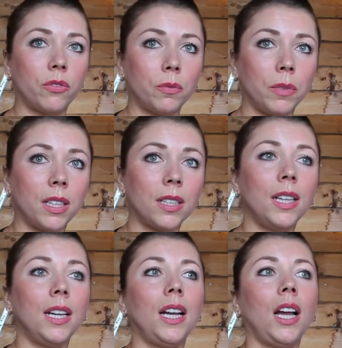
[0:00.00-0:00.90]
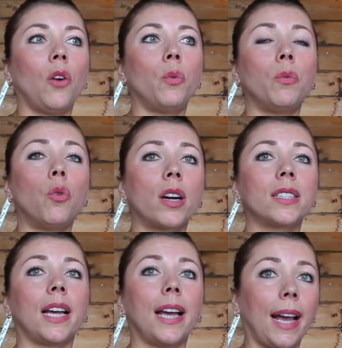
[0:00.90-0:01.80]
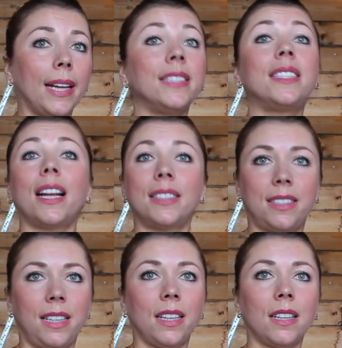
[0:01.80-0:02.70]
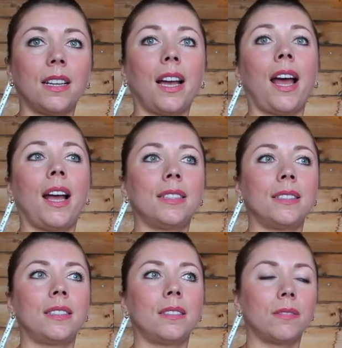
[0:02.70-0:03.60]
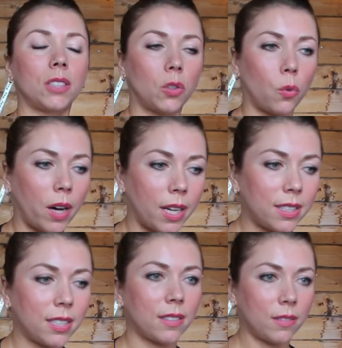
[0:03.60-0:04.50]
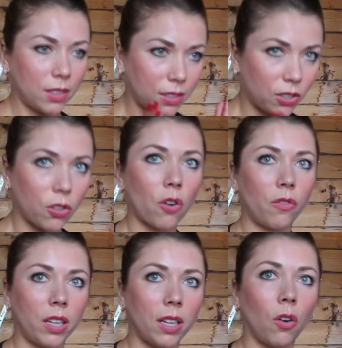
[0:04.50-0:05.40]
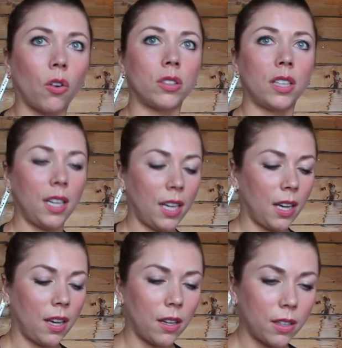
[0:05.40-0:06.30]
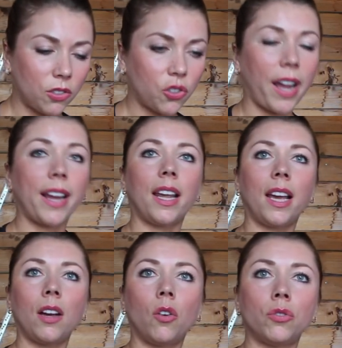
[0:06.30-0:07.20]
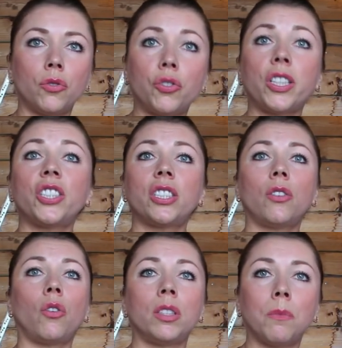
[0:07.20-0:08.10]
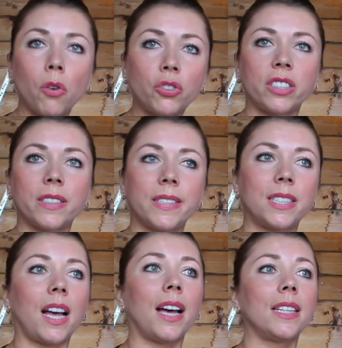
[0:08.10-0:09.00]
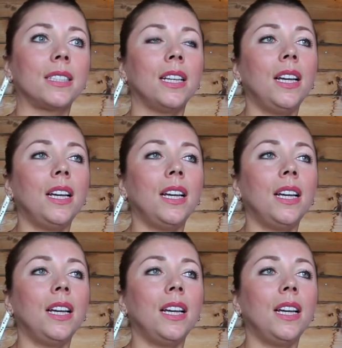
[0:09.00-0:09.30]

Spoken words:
for me. We worked intensely and quite thoroughly on training, on nutrition, on emotional side.